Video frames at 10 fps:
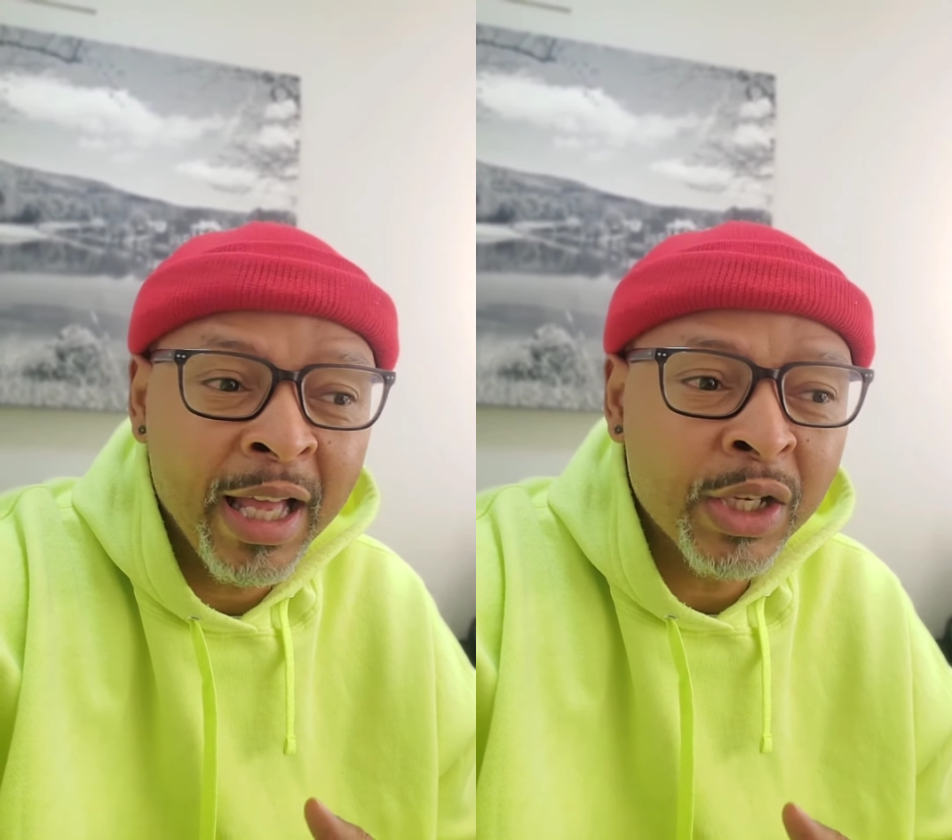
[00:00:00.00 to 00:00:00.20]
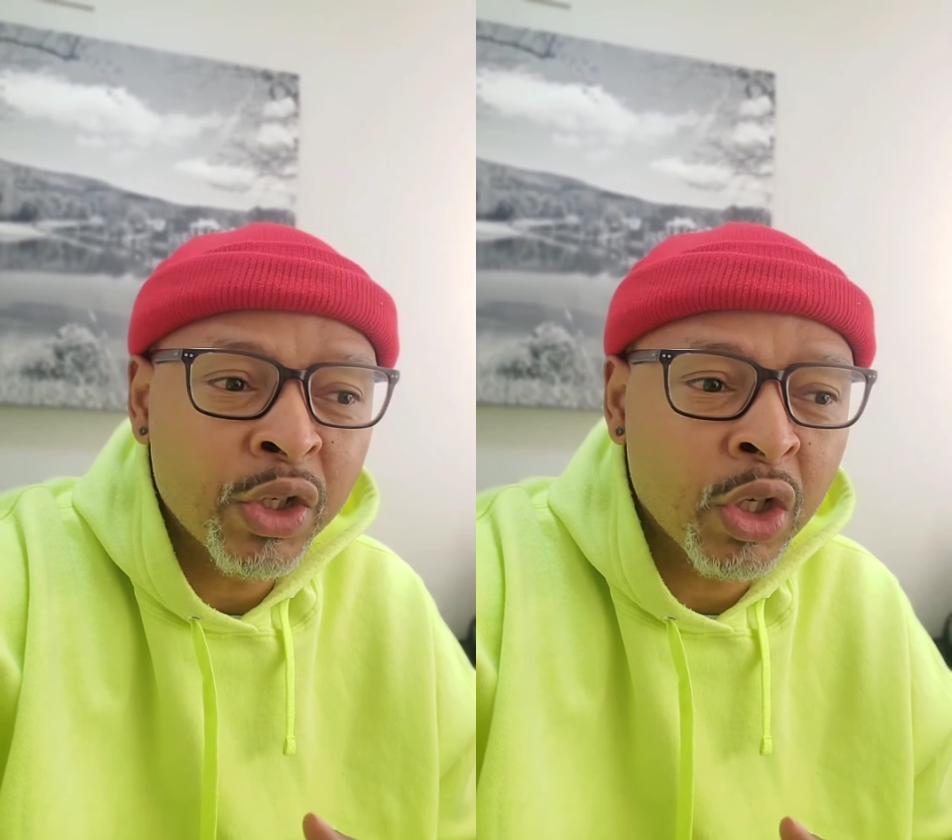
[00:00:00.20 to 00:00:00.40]

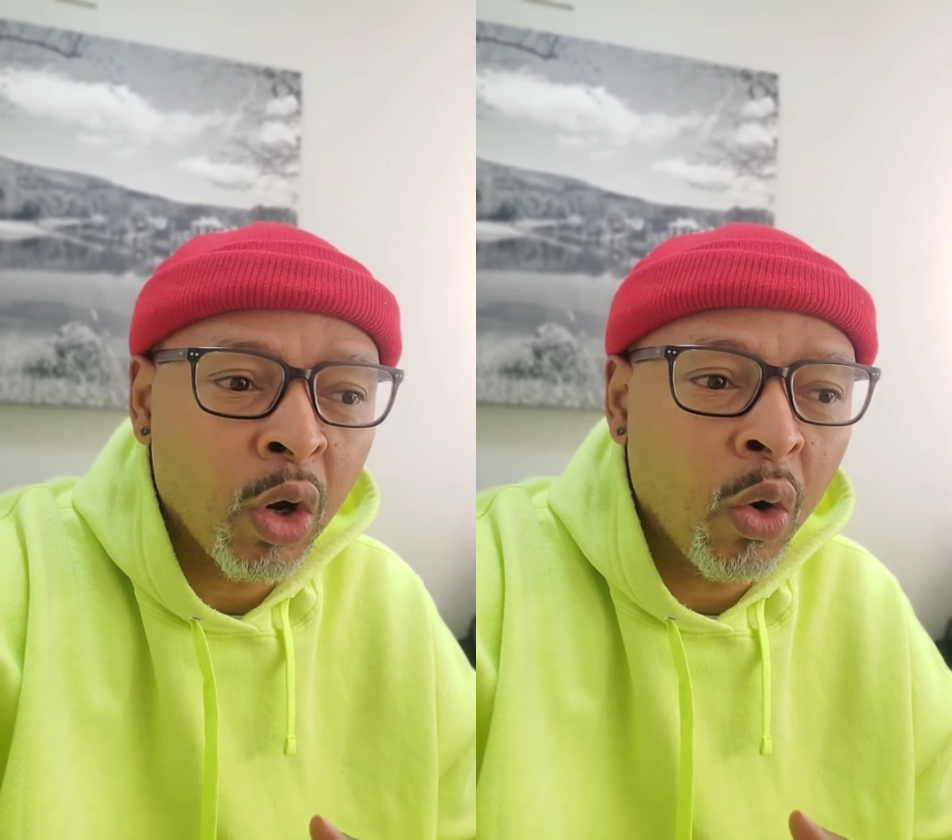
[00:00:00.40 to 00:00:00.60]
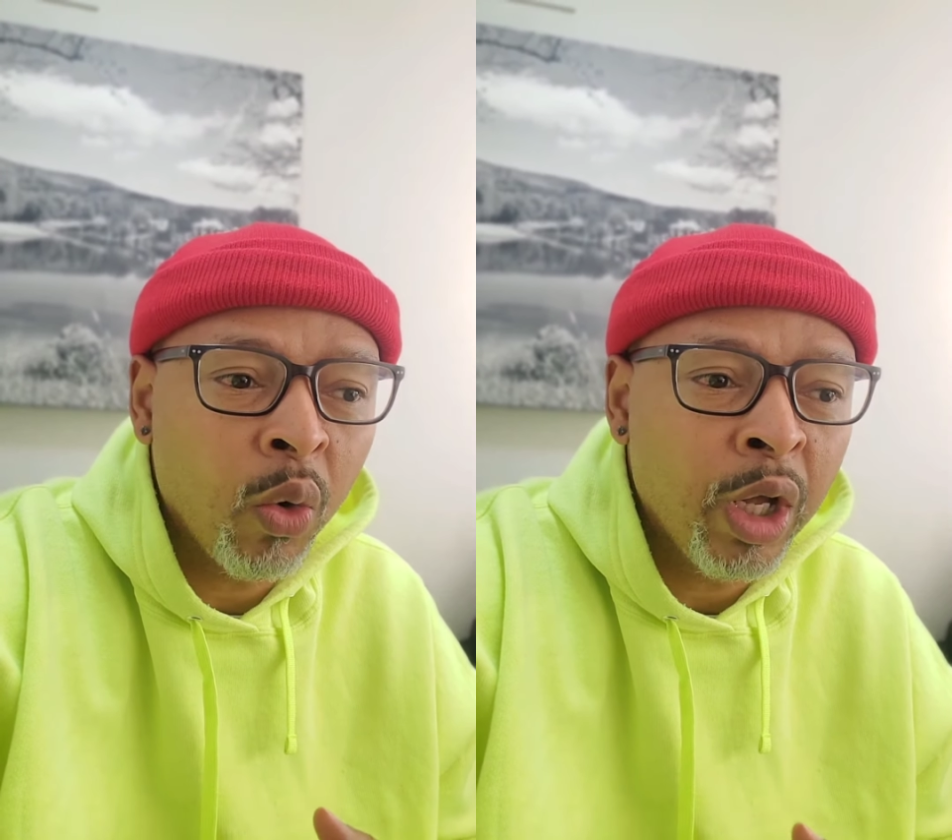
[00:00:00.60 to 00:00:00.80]

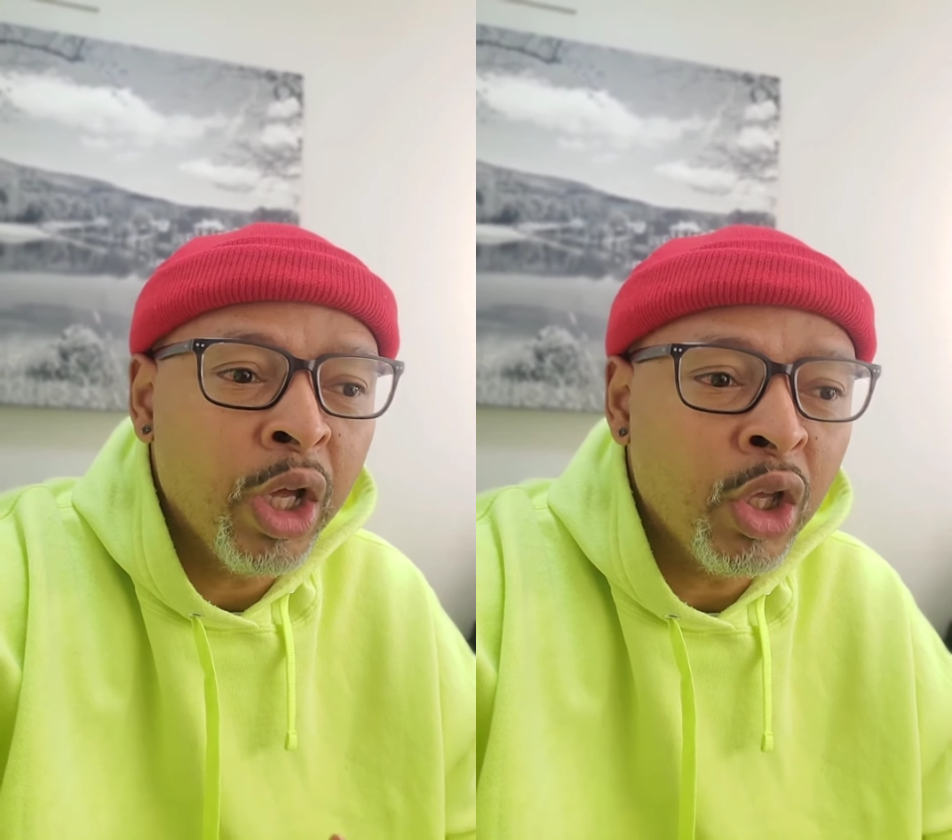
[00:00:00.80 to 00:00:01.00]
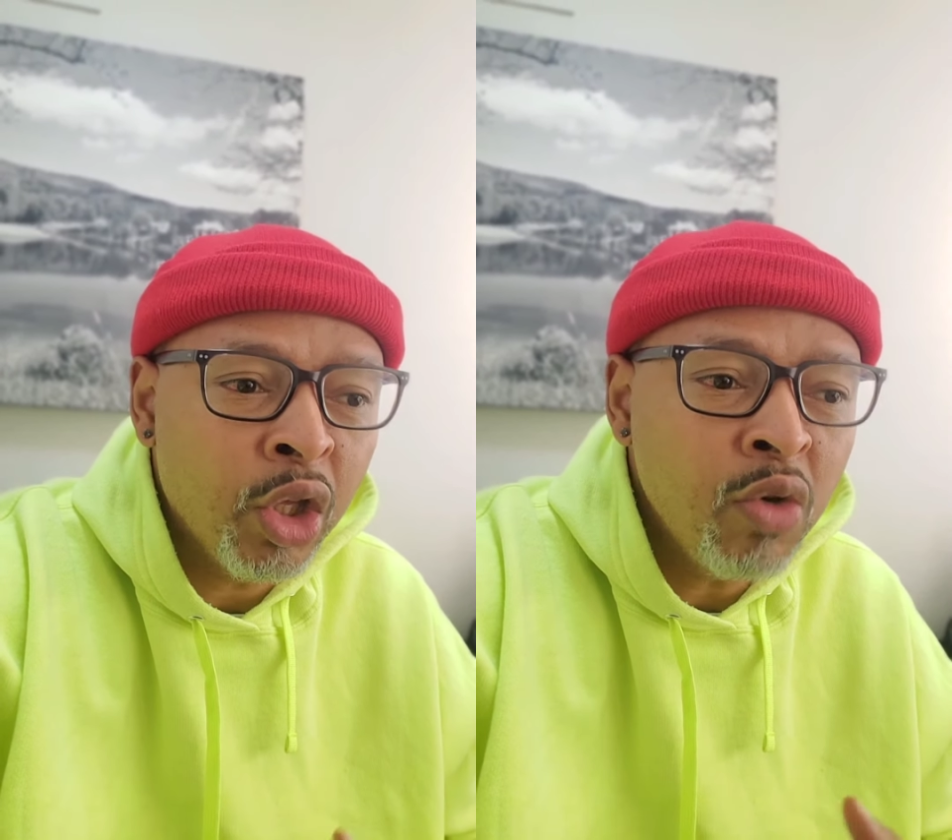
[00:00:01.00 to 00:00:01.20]
So
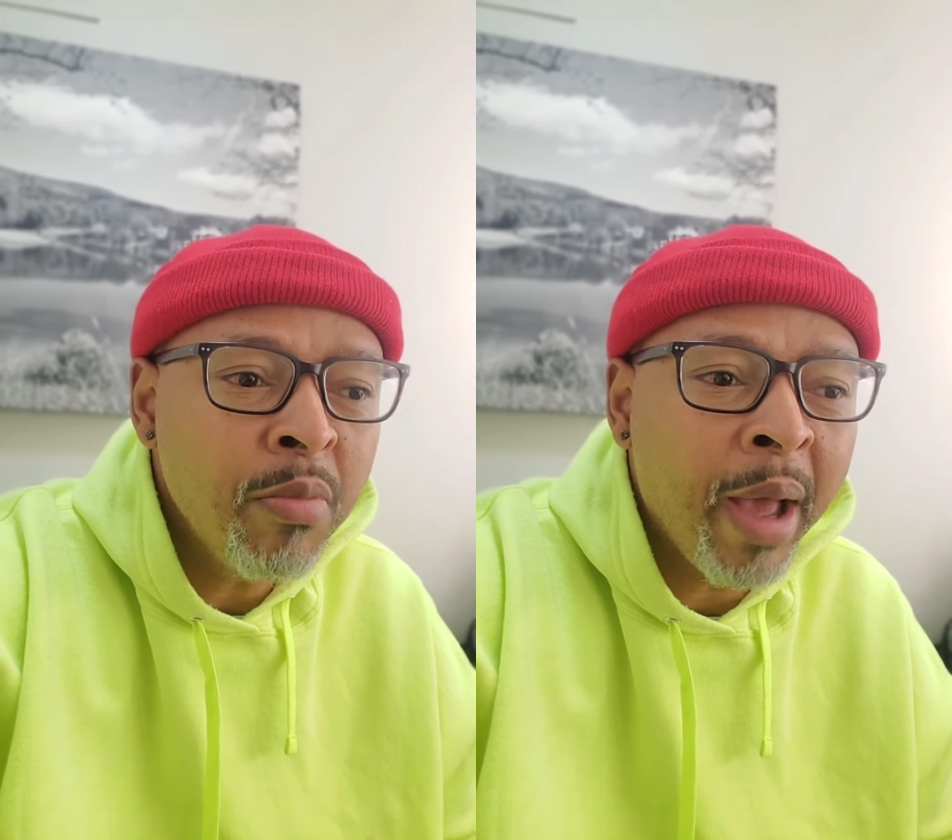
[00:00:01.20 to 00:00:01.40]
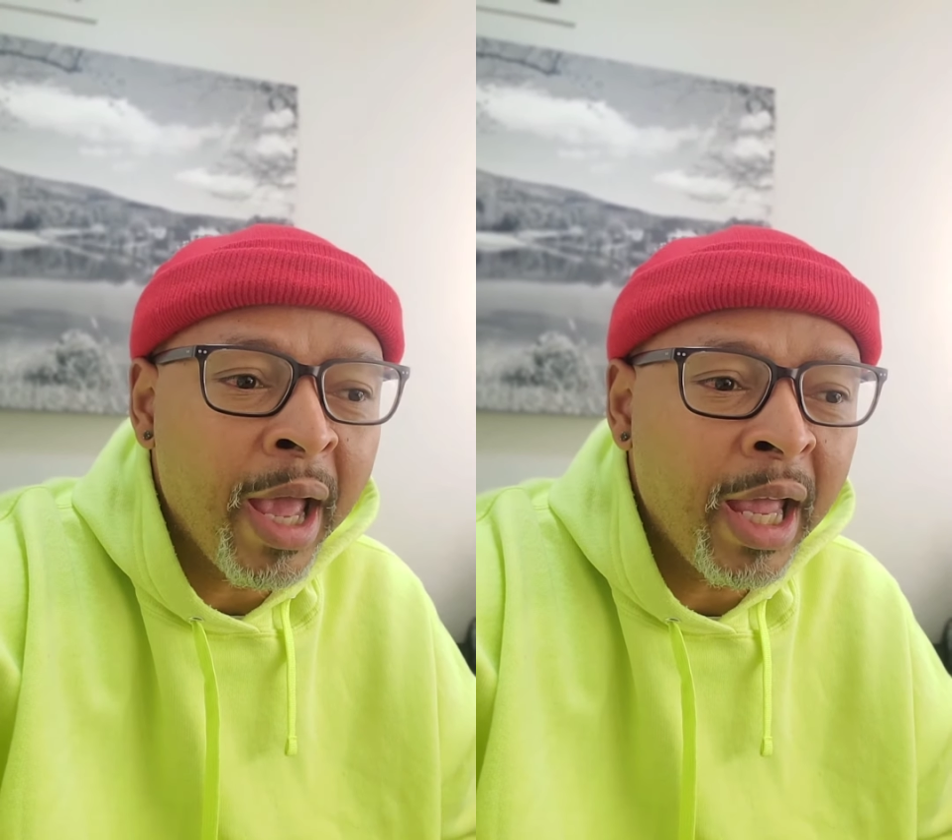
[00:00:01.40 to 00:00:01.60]
you
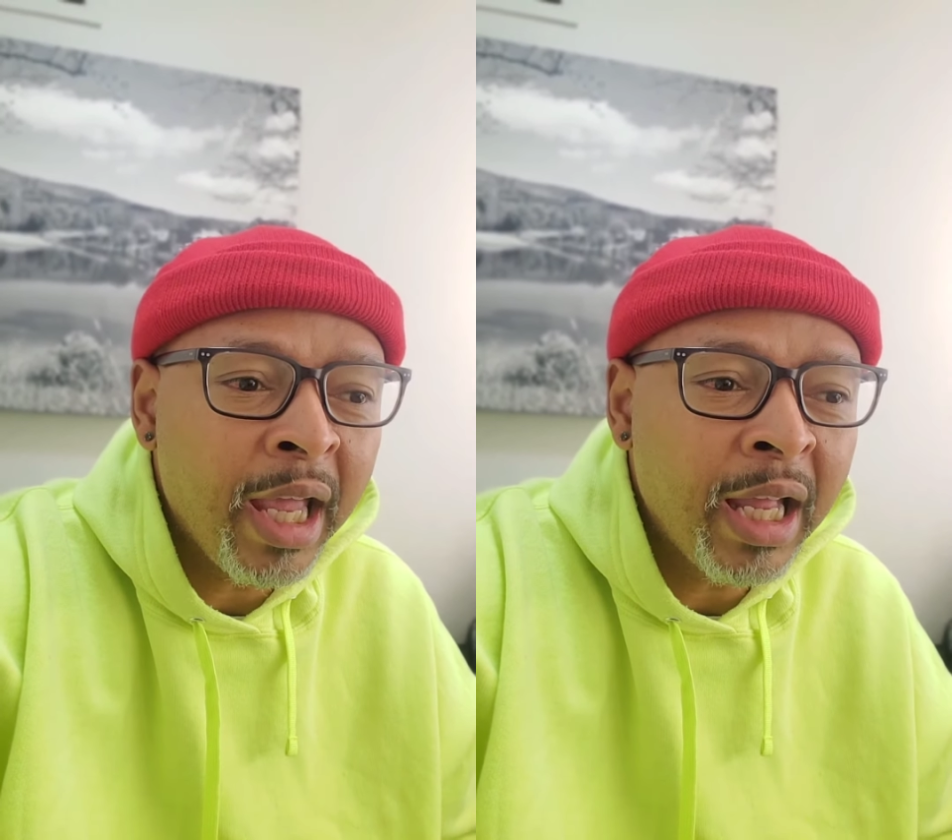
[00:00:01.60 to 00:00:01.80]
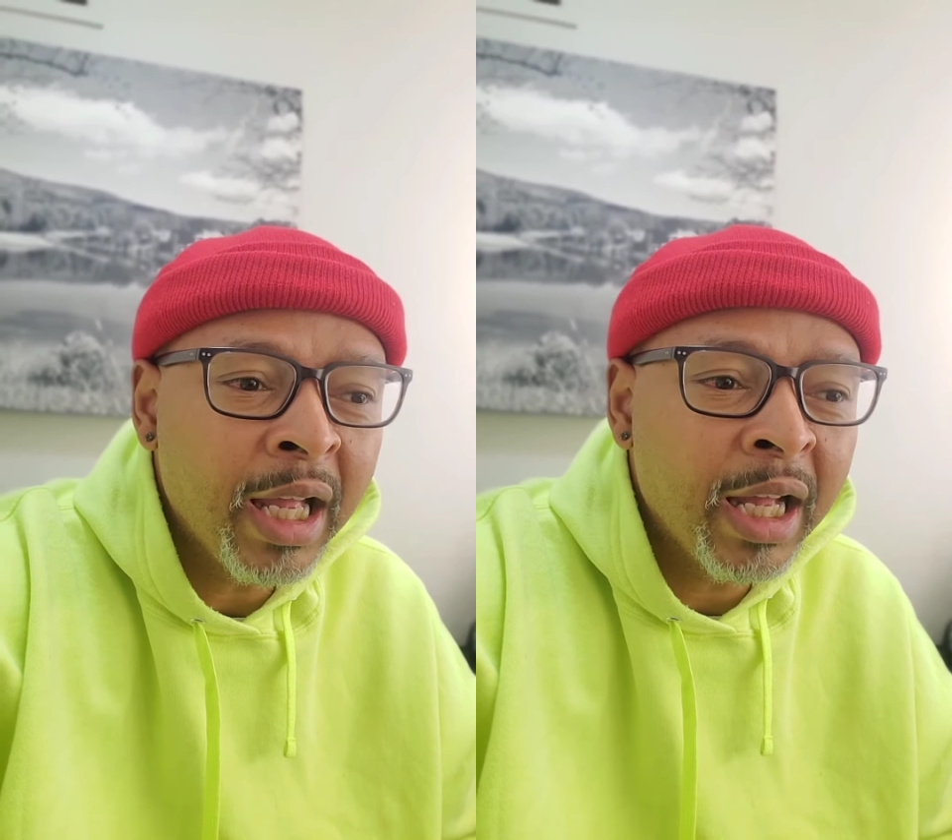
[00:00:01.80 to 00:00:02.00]

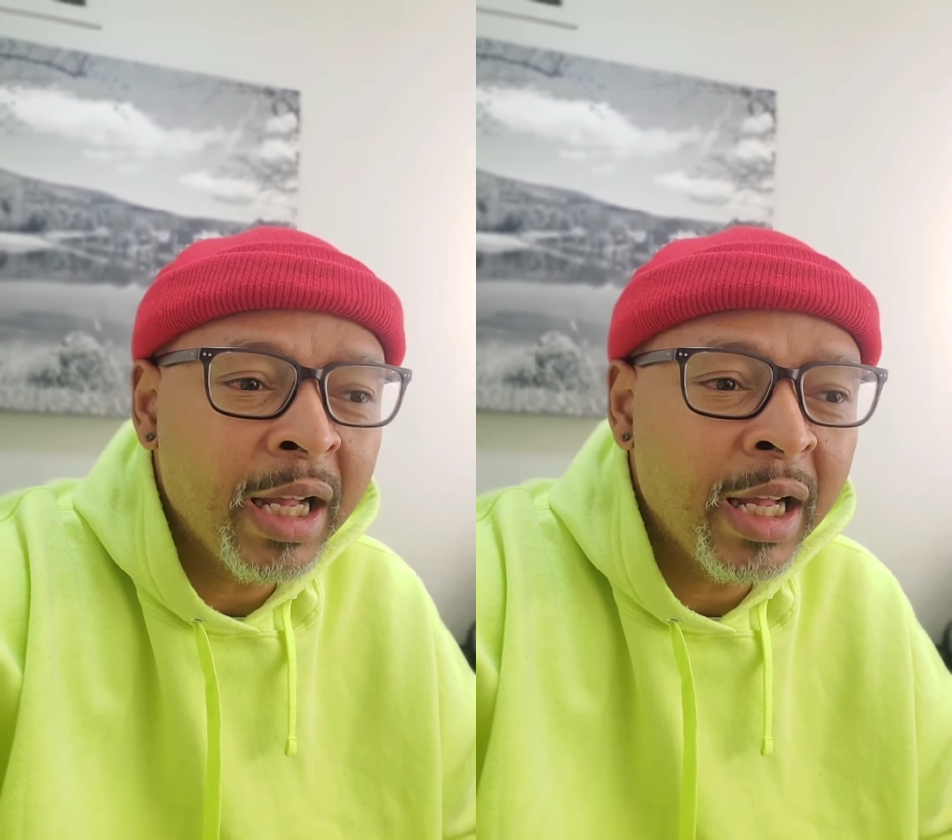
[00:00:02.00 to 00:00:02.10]
may